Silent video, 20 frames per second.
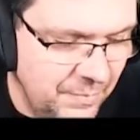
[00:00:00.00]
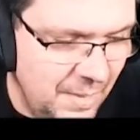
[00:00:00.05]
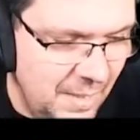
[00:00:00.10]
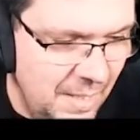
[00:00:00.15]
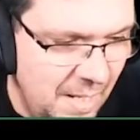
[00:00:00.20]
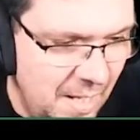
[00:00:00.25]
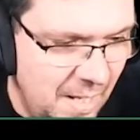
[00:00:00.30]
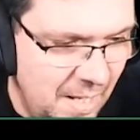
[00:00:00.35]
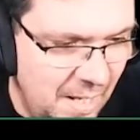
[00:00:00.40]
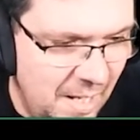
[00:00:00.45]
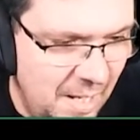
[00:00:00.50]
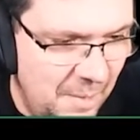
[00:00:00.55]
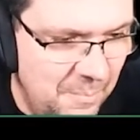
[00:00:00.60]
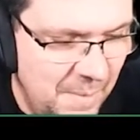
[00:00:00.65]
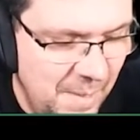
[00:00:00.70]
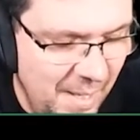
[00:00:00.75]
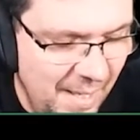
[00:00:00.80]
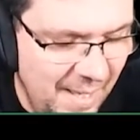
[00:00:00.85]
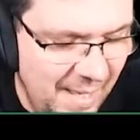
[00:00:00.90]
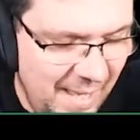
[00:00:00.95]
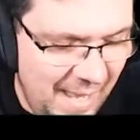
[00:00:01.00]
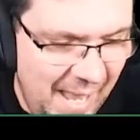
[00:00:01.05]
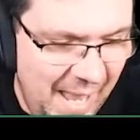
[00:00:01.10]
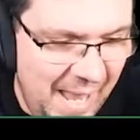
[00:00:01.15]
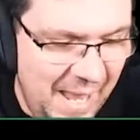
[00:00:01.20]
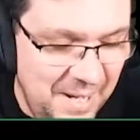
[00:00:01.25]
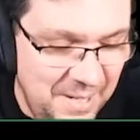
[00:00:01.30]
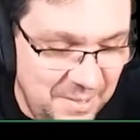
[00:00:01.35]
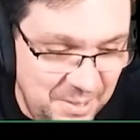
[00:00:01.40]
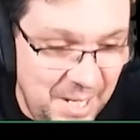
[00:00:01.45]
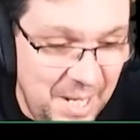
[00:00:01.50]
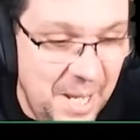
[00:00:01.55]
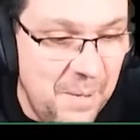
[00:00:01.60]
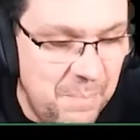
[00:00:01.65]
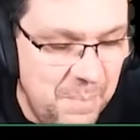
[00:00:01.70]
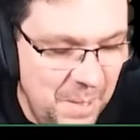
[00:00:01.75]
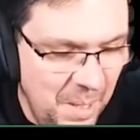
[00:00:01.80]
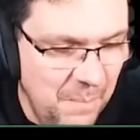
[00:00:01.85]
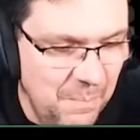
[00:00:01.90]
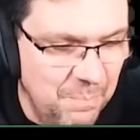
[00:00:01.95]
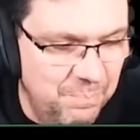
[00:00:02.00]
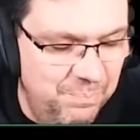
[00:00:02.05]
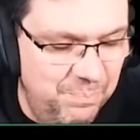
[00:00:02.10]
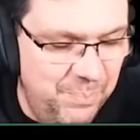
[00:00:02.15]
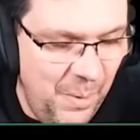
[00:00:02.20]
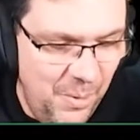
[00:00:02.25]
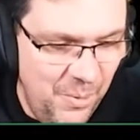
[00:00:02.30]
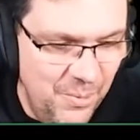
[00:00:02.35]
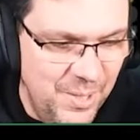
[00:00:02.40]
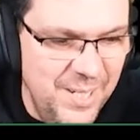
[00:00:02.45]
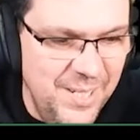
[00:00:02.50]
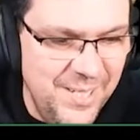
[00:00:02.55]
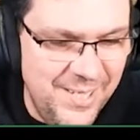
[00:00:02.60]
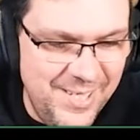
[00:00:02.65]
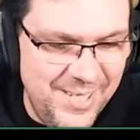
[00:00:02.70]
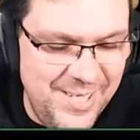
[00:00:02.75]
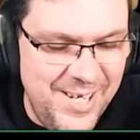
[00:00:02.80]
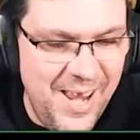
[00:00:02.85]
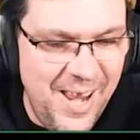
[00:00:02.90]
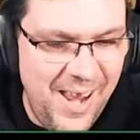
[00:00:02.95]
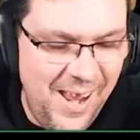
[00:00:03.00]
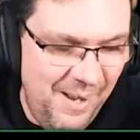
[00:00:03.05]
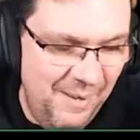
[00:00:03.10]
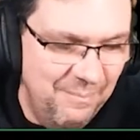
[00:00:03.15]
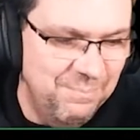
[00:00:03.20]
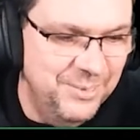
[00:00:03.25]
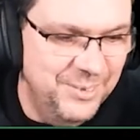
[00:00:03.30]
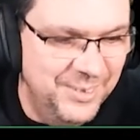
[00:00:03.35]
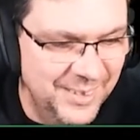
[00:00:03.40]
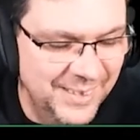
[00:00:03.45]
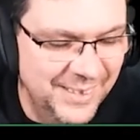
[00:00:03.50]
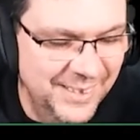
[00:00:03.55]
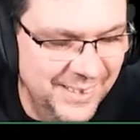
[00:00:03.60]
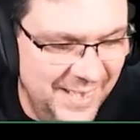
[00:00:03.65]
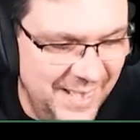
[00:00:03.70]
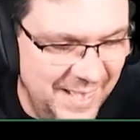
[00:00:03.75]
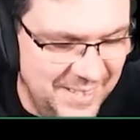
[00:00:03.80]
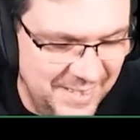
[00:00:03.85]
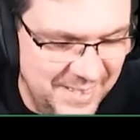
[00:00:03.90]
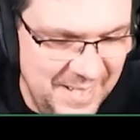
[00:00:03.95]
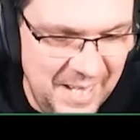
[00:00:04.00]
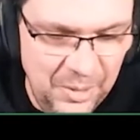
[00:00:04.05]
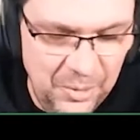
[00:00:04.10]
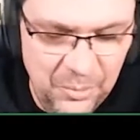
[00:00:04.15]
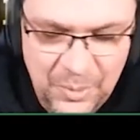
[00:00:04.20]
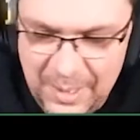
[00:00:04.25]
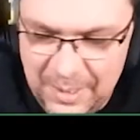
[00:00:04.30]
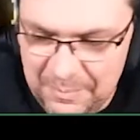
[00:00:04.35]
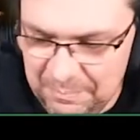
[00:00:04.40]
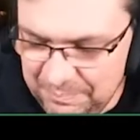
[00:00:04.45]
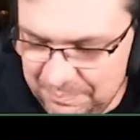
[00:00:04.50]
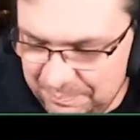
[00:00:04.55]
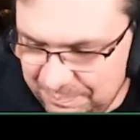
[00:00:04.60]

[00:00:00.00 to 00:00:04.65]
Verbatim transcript: Um, oh yeah, and yeah, yeah bonus chaps is another one.